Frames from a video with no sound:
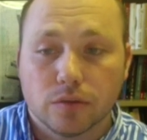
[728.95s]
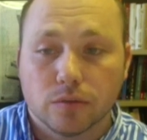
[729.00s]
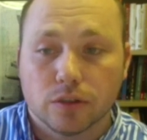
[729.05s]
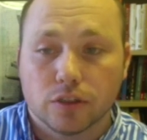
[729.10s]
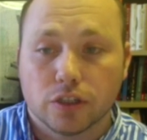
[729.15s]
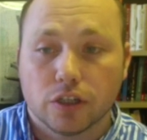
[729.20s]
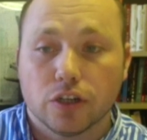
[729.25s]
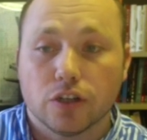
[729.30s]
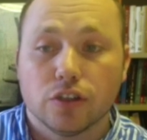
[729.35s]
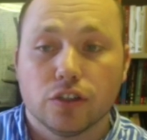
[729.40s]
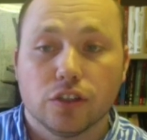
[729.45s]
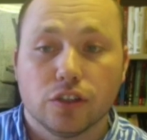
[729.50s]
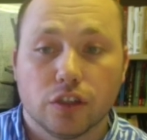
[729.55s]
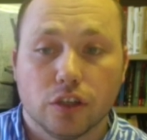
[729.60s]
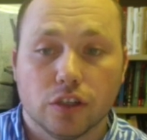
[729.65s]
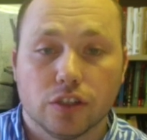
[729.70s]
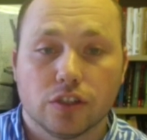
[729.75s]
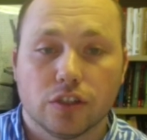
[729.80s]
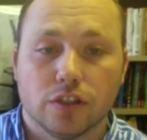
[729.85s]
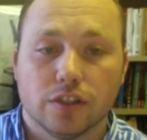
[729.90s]
returns is
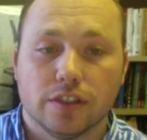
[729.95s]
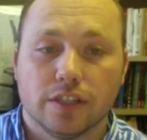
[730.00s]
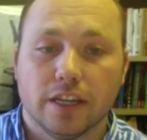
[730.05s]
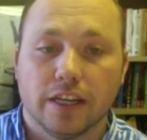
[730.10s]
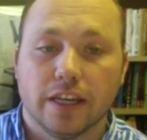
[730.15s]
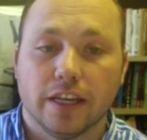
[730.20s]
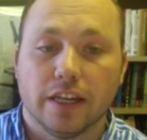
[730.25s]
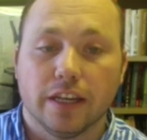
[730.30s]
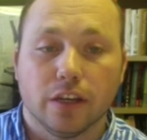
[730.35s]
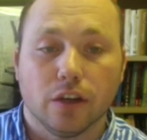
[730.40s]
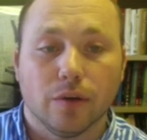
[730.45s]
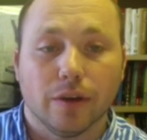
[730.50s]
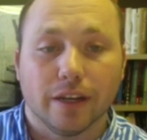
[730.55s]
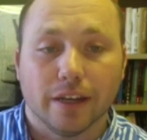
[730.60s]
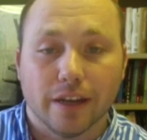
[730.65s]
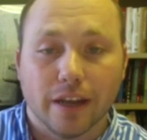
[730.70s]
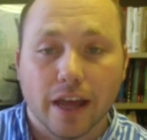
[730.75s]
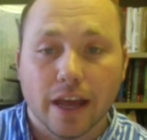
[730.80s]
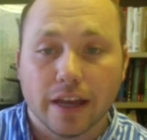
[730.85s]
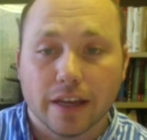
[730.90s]
going to start setting in and going
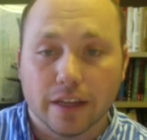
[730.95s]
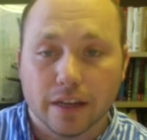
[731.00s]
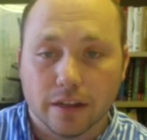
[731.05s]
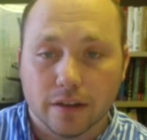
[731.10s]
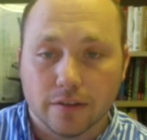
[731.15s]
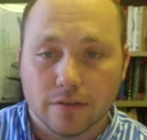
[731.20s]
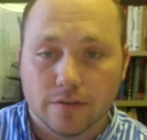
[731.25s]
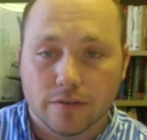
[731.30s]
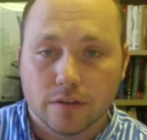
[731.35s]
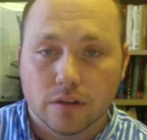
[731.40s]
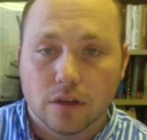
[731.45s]
negative.